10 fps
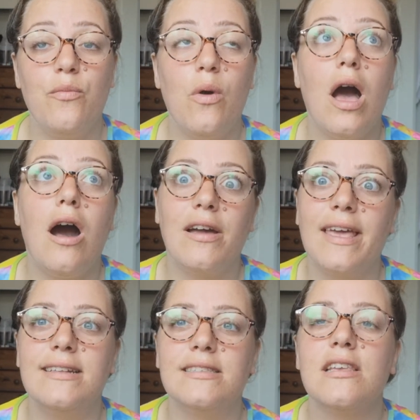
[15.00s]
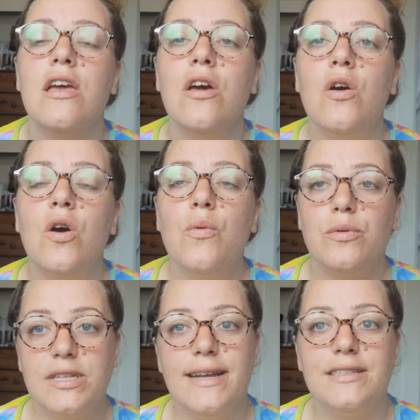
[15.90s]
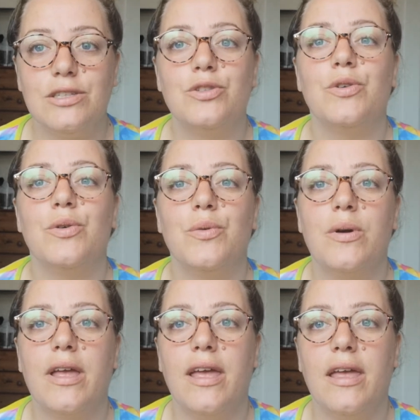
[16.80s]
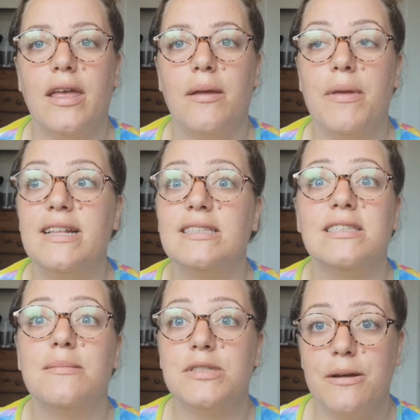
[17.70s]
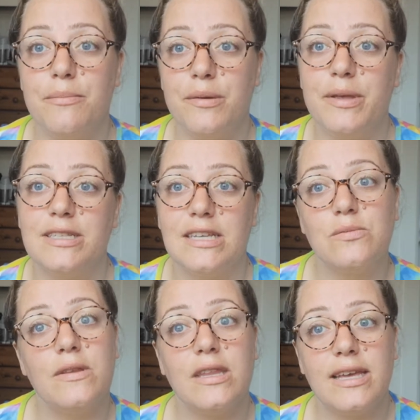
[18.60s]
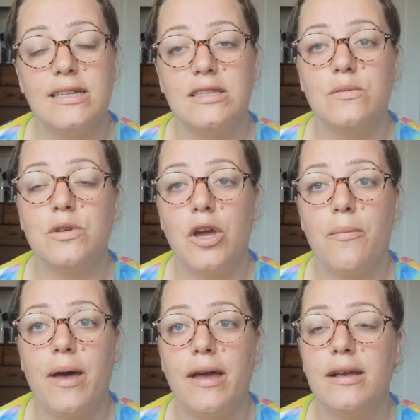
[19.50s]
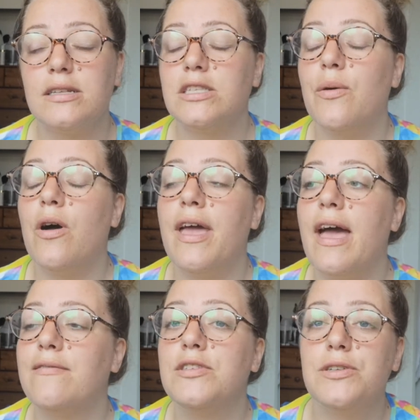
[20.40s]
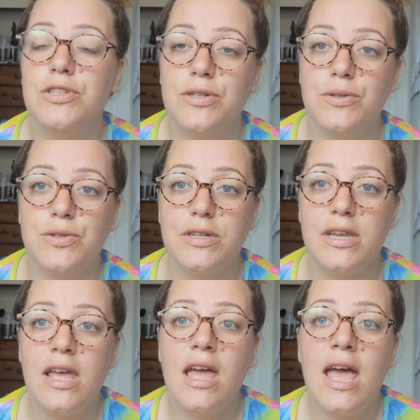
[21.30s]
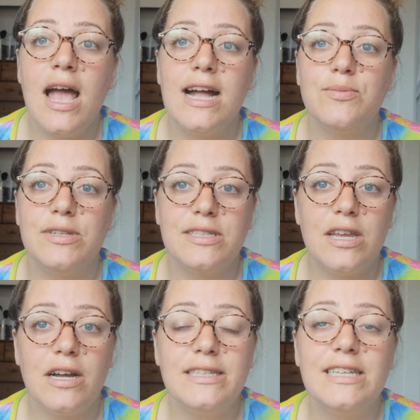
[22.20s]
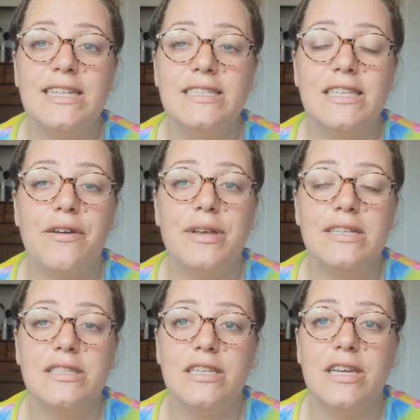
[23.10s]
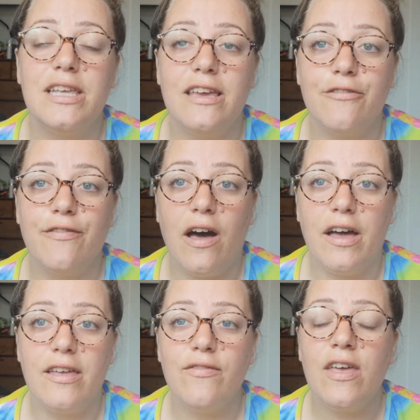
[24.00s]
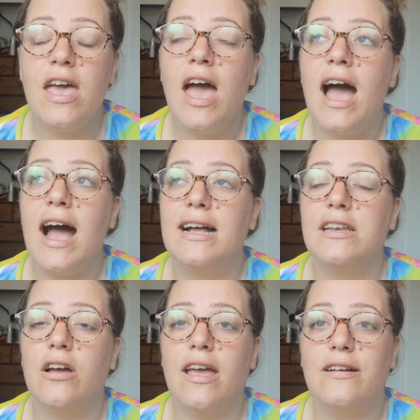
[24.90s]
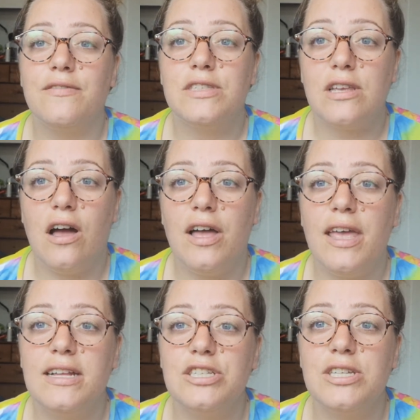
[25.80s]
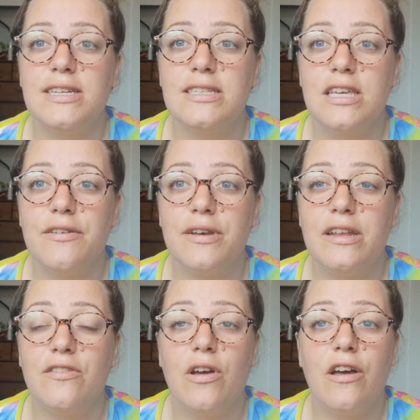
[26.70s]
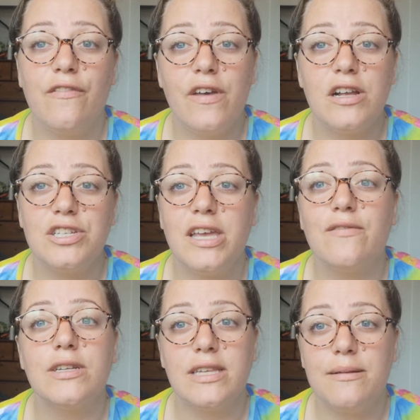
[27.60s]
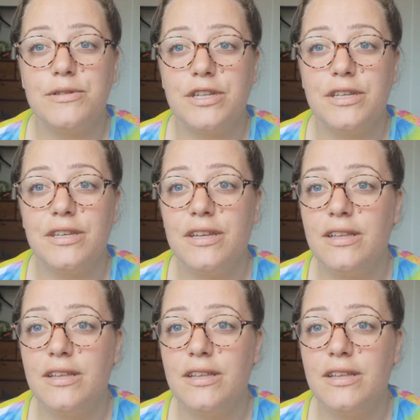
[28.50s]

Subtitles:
our kids will take to school in September, because that's when the kids go back. So I have two children. Edward is 9 and he's going into year 5, and I have Sky and she is going into her first year reception